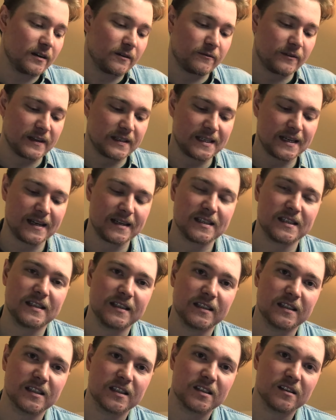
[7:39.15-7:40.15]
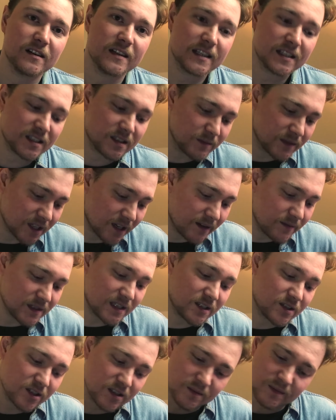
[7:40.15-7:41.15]
fantastic designer sometimes
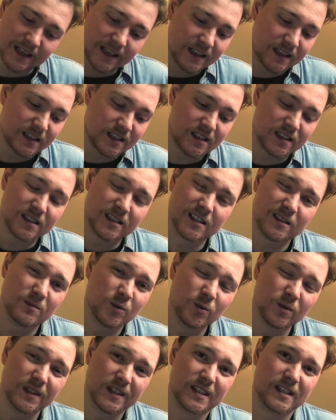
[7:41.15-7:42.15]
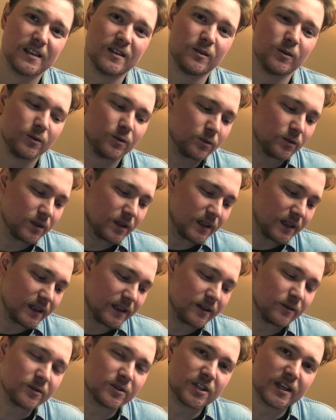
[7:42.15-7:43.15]
is just making the smallest little
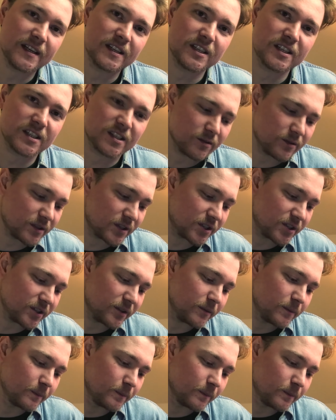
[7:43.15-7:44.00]
changes to a shoe.